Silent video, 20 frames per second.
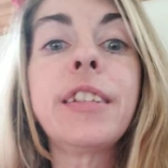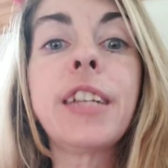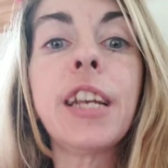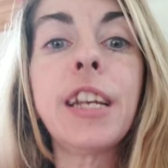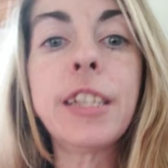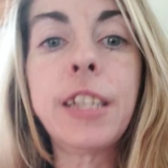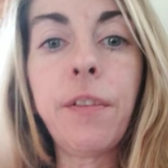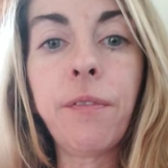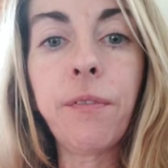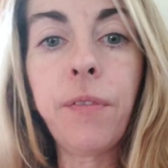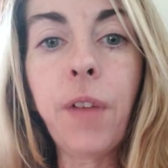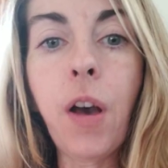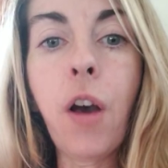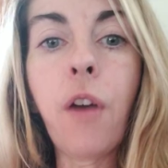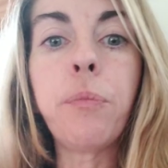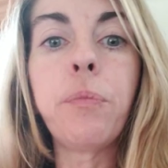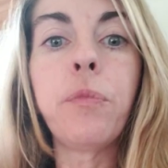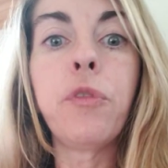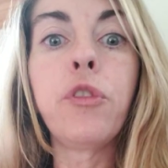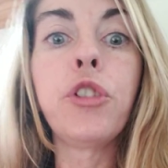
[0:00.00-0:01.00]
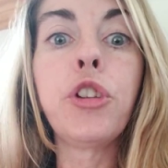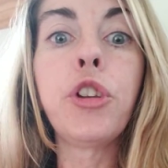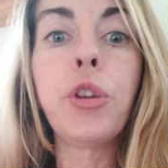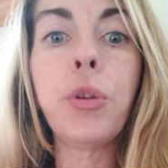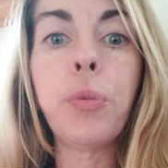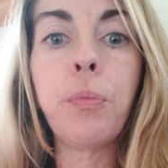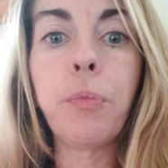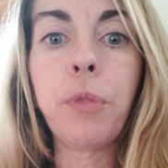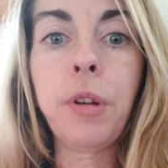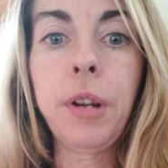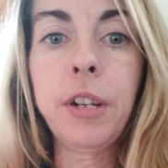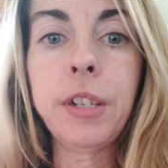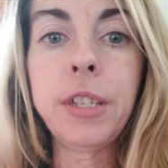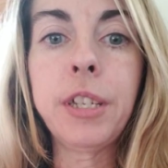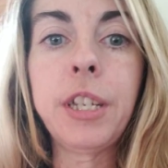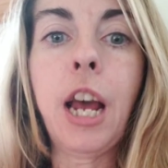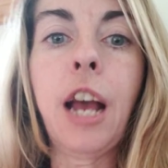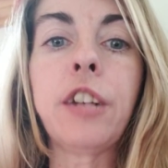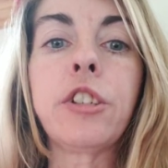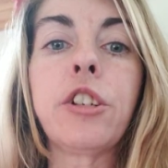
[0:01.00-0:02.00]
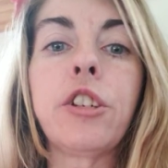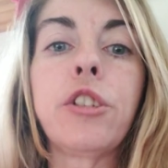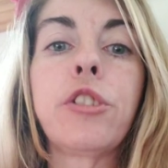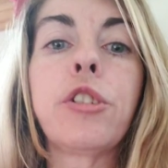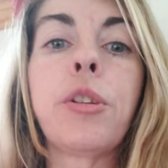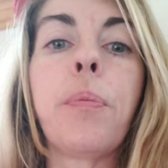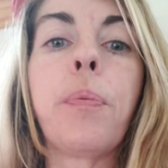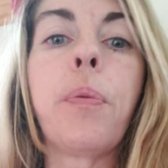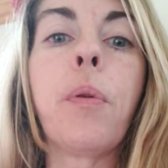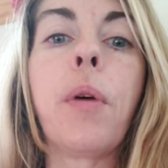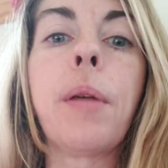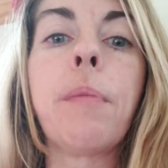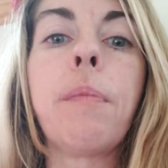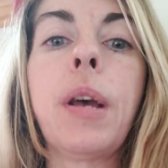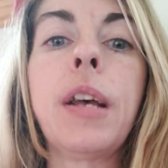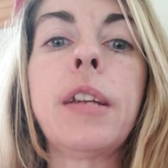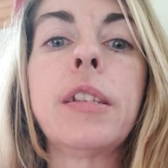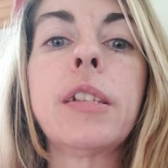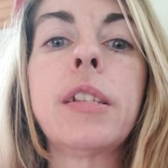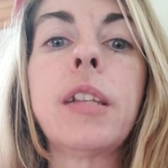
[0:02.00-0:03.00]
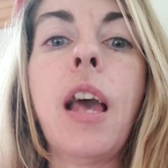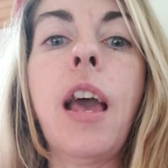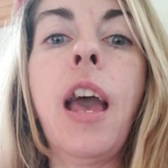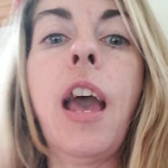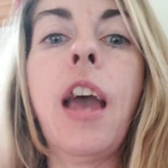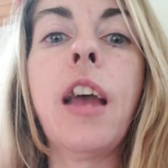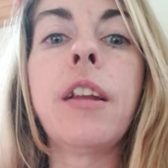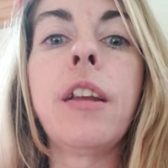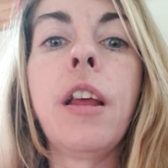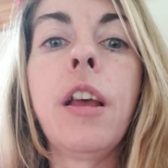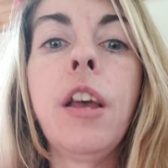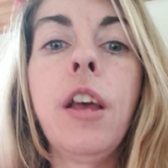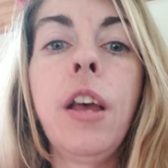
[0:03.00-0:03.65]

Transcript: does involve numerous doctor's appointments and